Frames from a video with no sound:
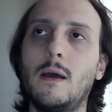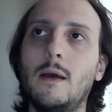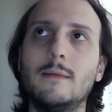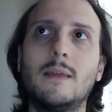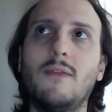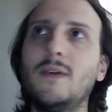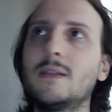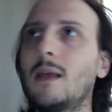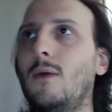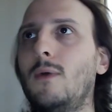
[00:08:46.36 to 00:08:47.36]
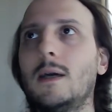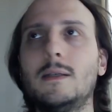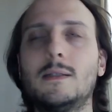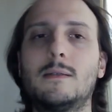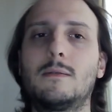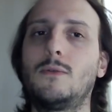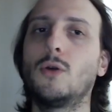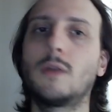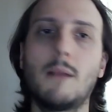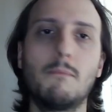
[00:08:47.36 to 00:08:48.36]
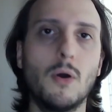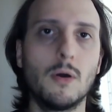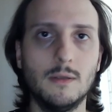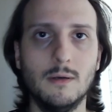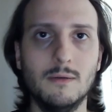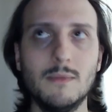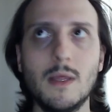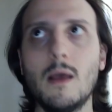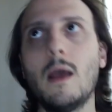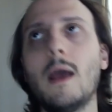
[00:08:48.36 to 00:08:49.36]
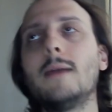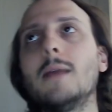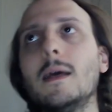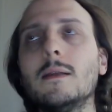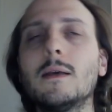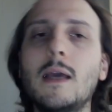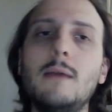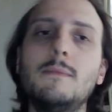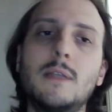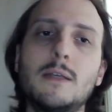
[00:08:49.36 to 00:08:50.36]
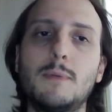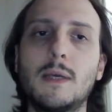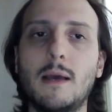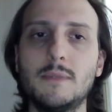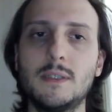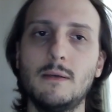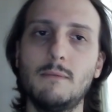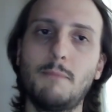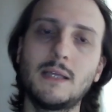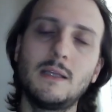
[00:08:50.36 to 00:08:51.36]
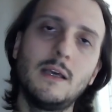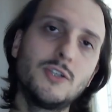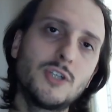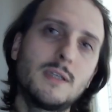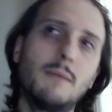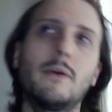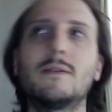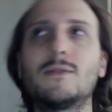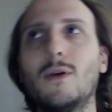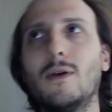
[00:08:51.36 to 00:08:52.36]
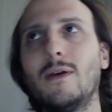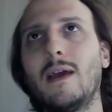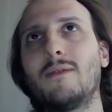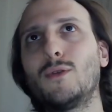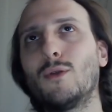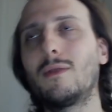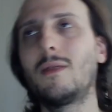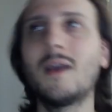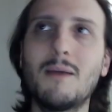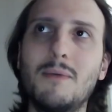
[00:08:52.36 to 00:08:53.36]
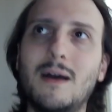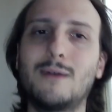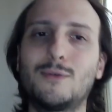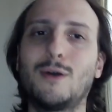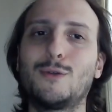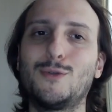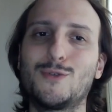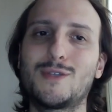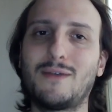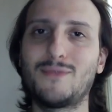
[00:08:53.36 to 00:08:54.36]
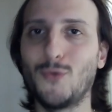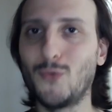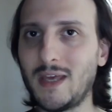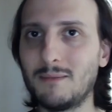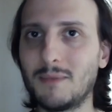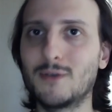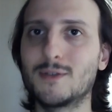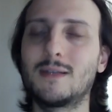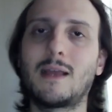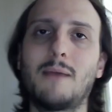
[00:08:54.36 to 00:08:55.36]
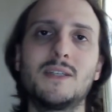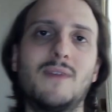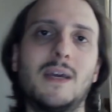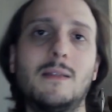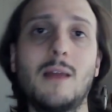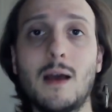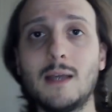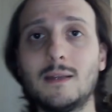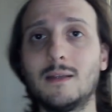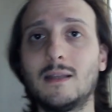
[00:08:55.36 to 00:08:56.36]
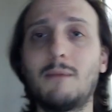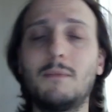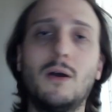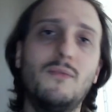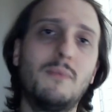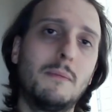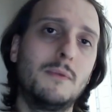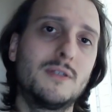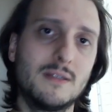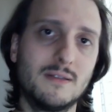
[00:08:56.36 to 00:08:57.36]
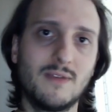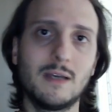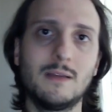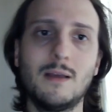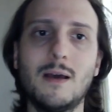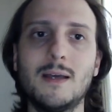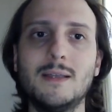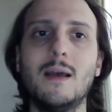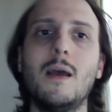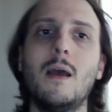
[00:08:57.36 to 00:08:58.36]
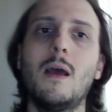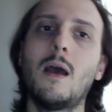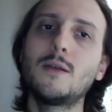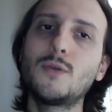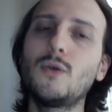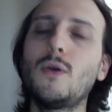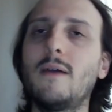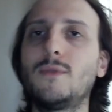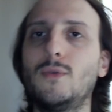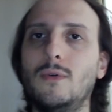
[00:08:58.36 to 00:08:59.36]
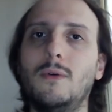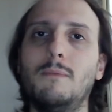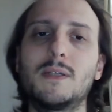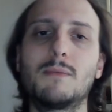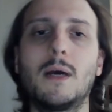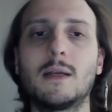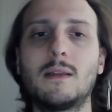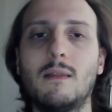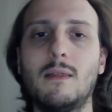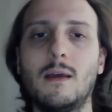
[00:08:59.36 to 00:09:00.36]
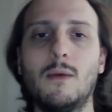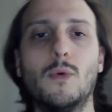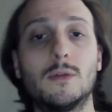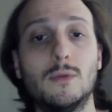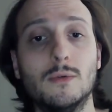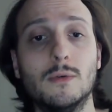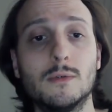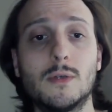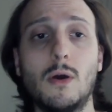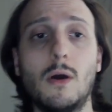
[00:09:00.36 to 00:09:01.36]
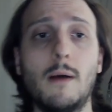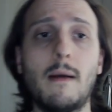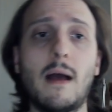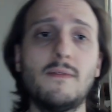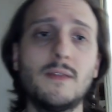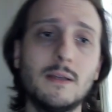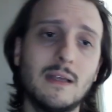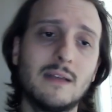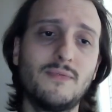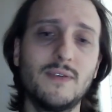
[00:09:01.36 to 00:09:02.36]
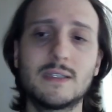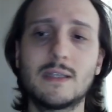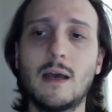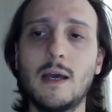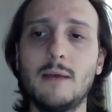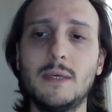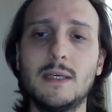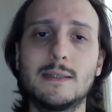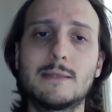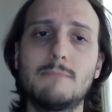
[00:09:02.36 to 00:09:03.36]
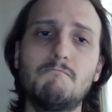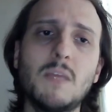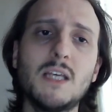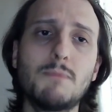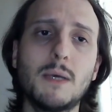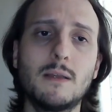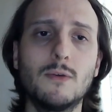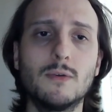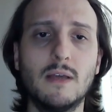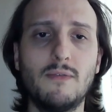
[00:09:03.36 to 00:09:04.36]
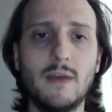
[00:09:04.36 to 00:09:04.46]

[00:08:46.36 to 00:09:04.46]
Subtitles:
The first hour is total boredom. And then the game starts becoming pretty interesting because you have to think about how to do stuff to win because the time is very tight, the number of bubbles is very tight, and so you have to be smart and think what to do. So after that first time is pretty good, I think.